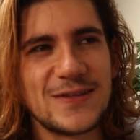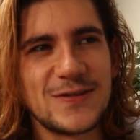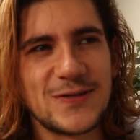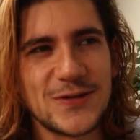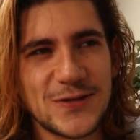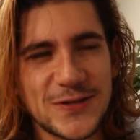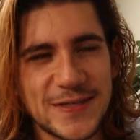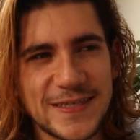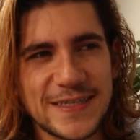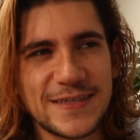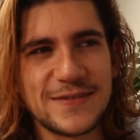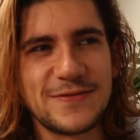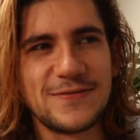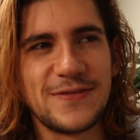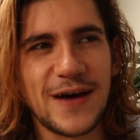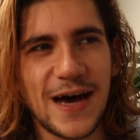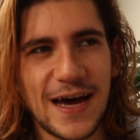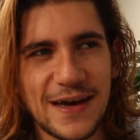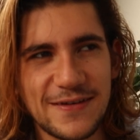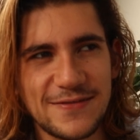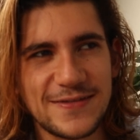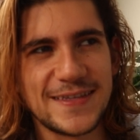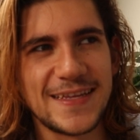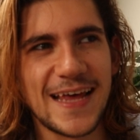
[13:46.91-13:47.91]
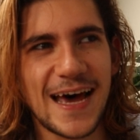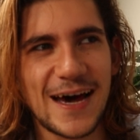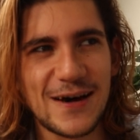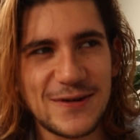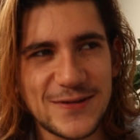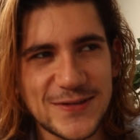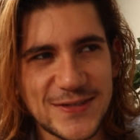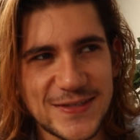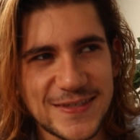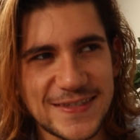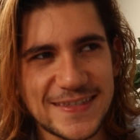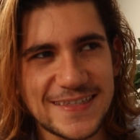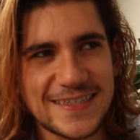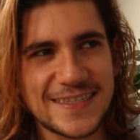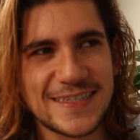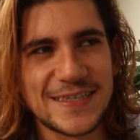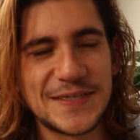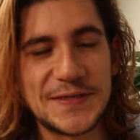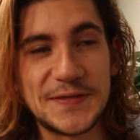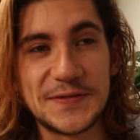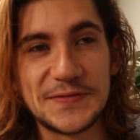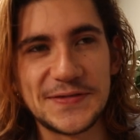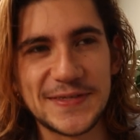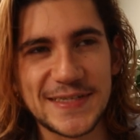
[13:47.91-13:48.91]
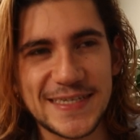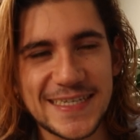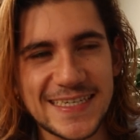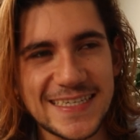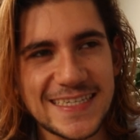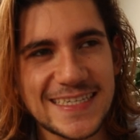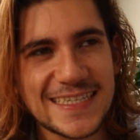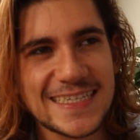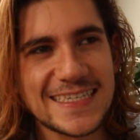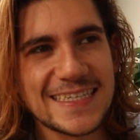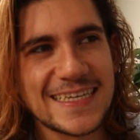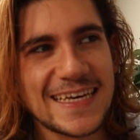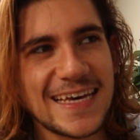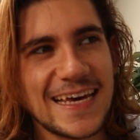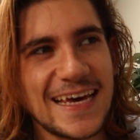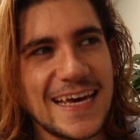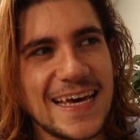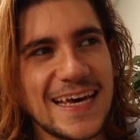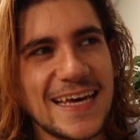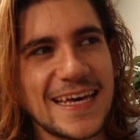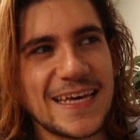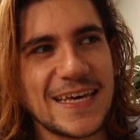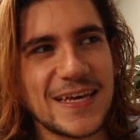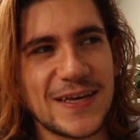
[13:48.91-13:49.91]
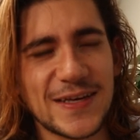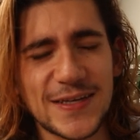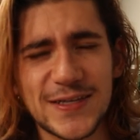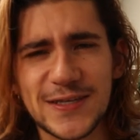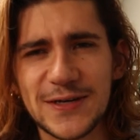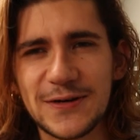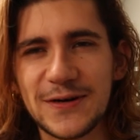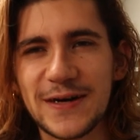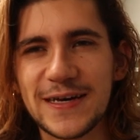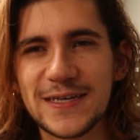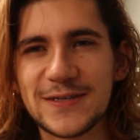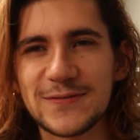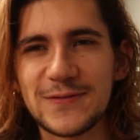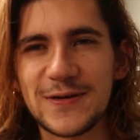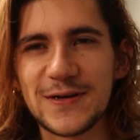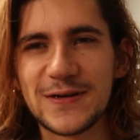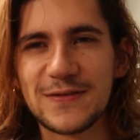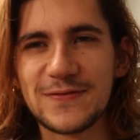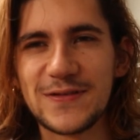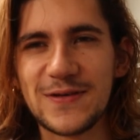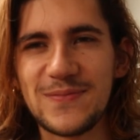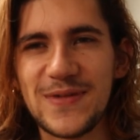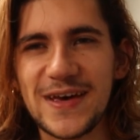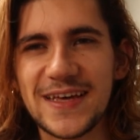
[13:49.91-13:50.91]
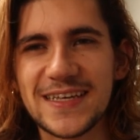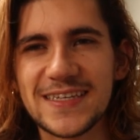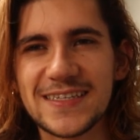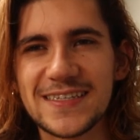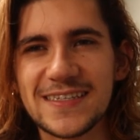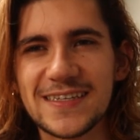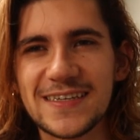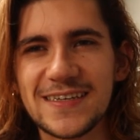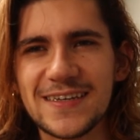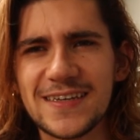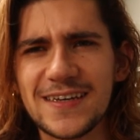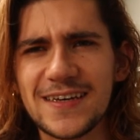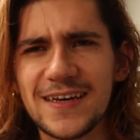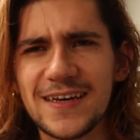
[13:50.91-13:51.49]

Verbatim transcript: 35,000 vinyls. He also has one of the best